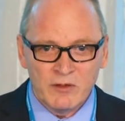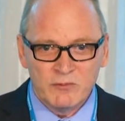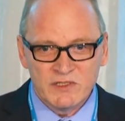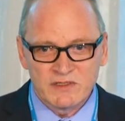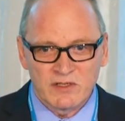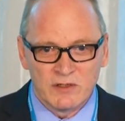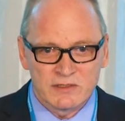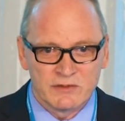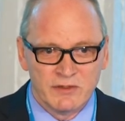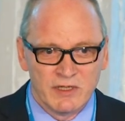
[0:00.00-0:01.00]
which is
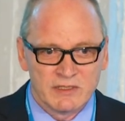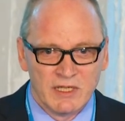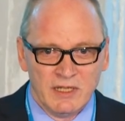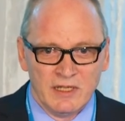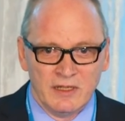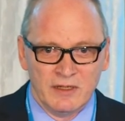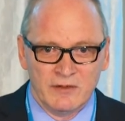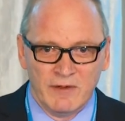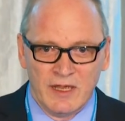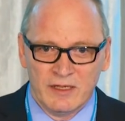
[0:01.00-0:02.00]
also not
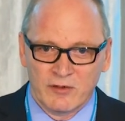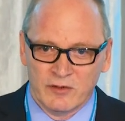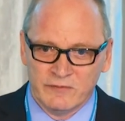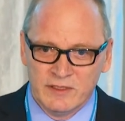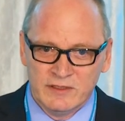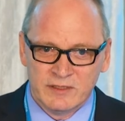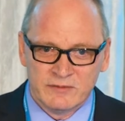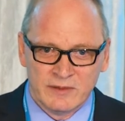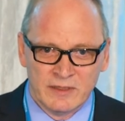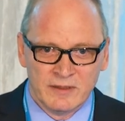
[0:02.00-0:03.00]
very convenient.